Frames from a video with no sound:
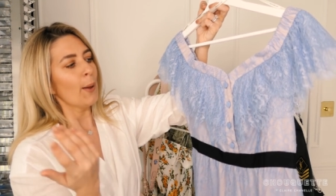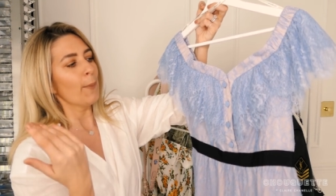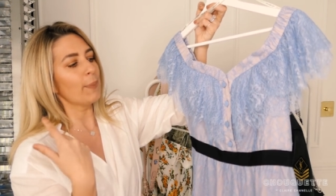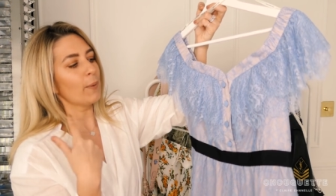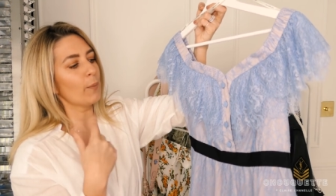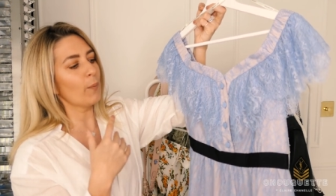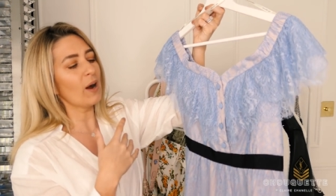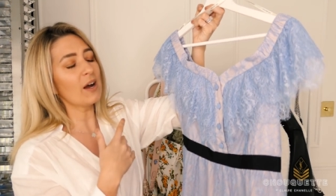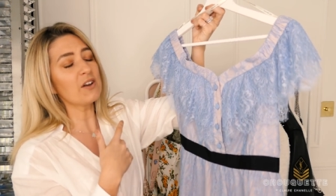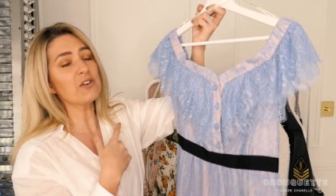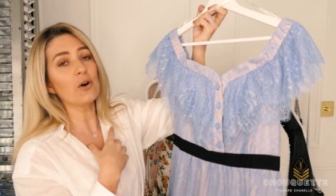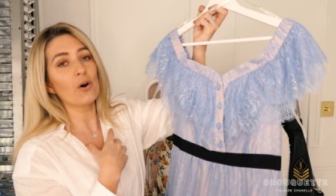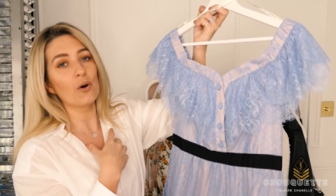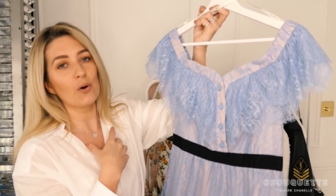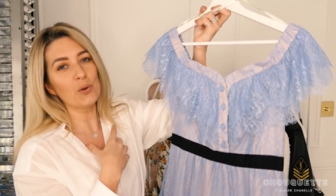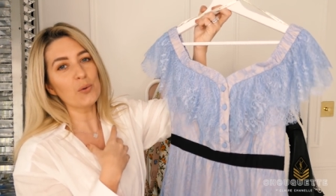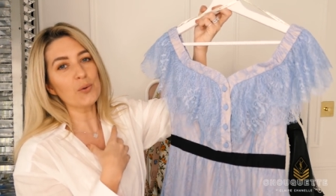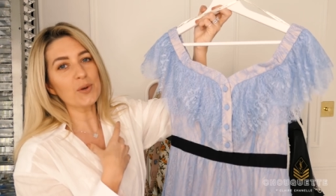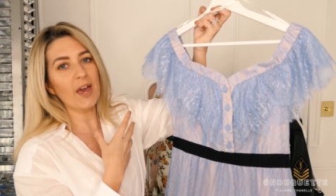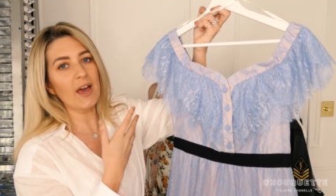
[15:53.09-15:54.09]
but why
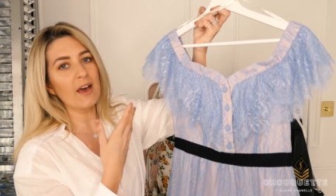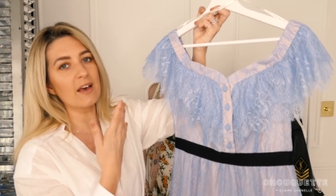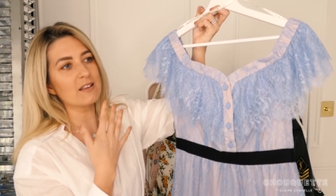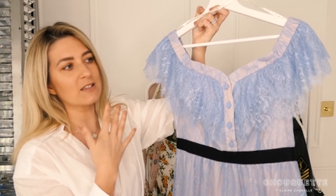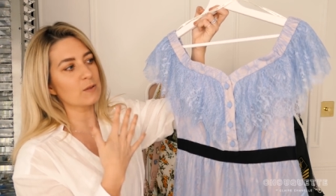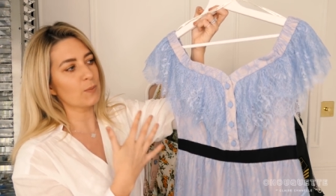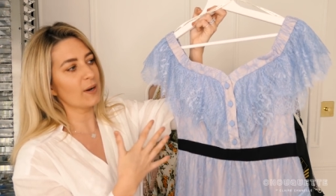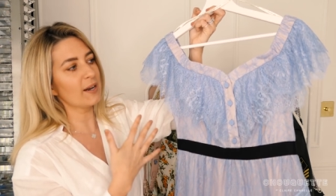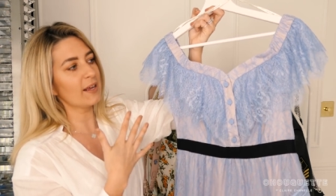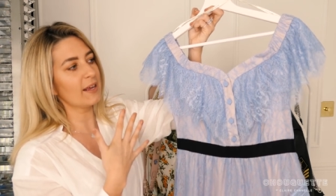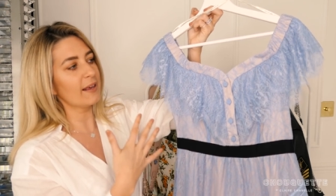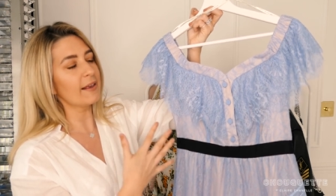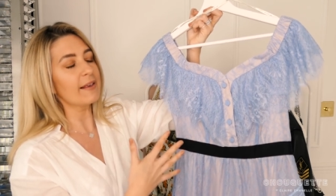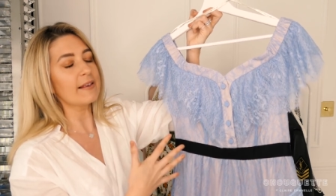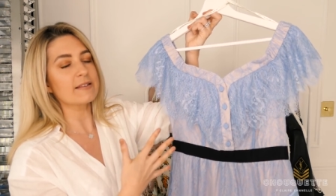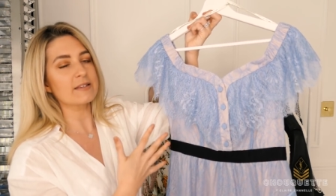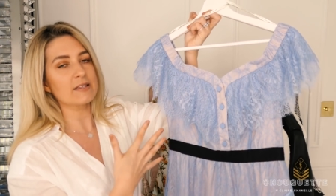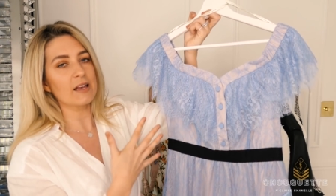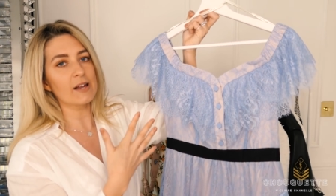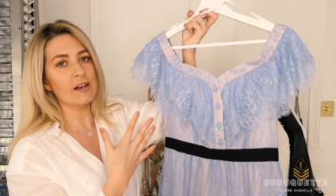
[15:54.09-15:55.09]
not who cares when it
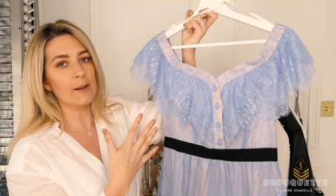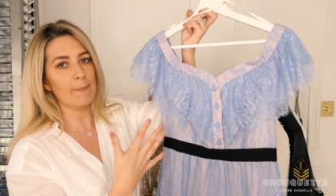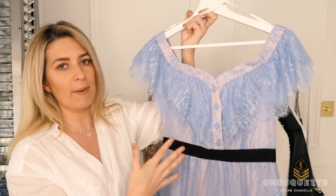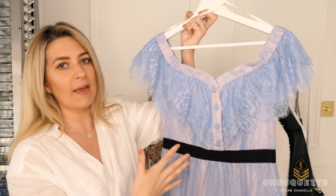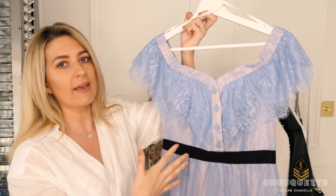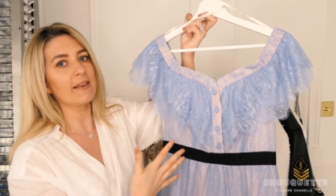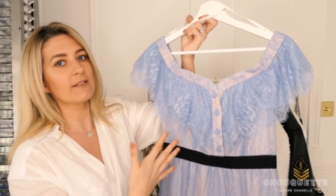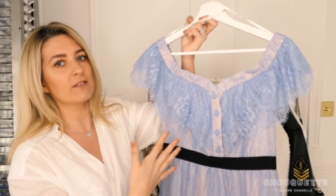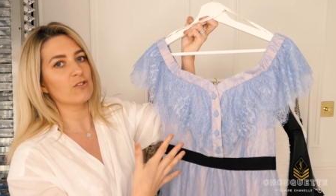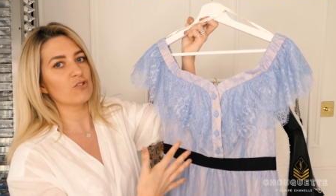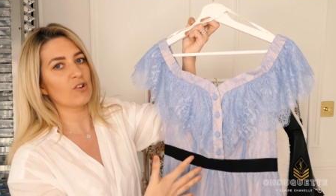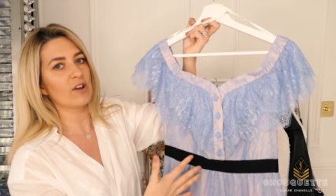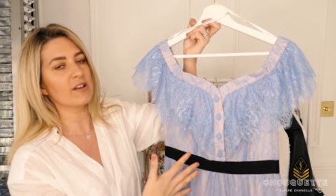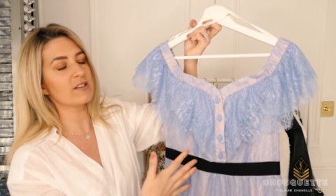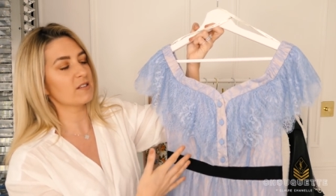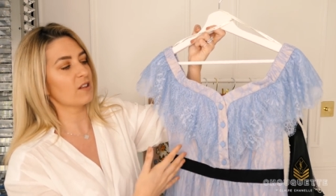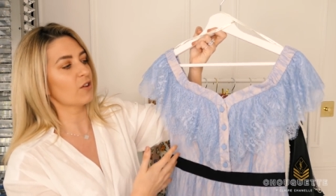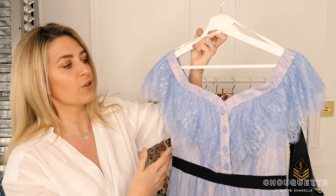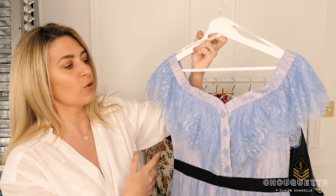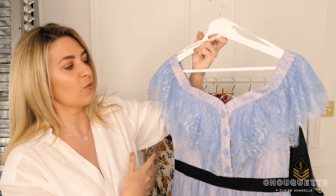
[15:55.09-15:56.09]
is an amazing
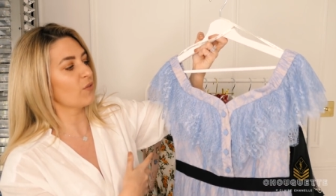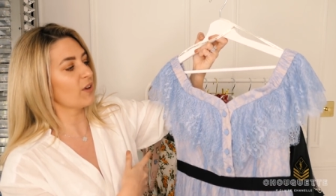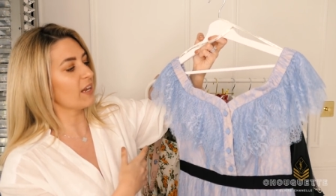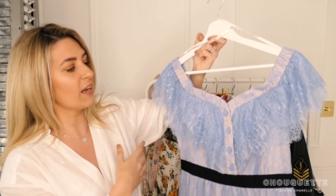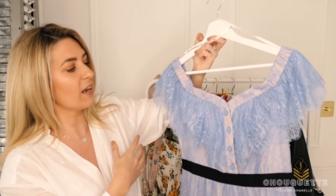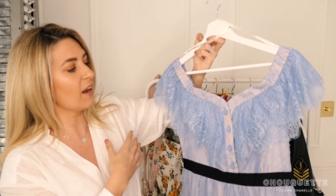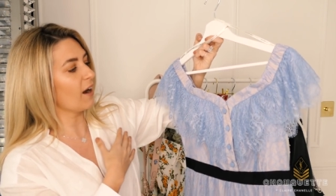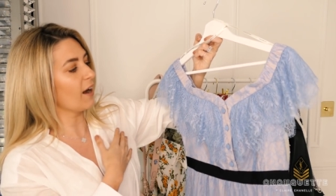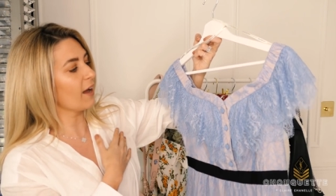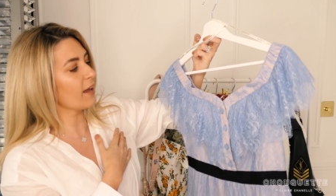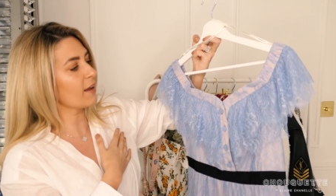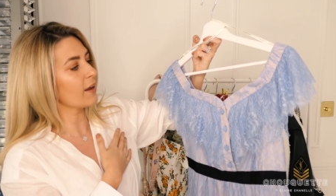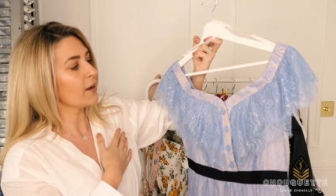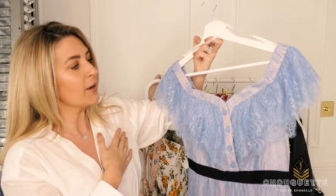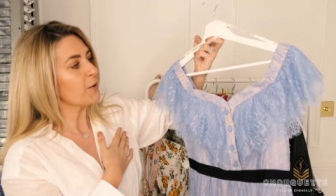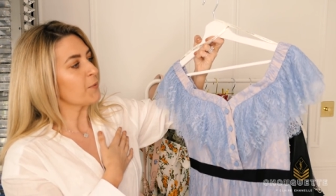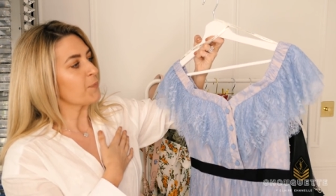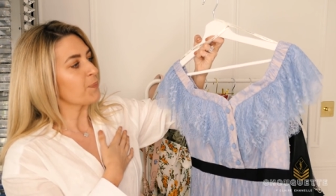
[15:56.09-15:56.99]
dress that you really like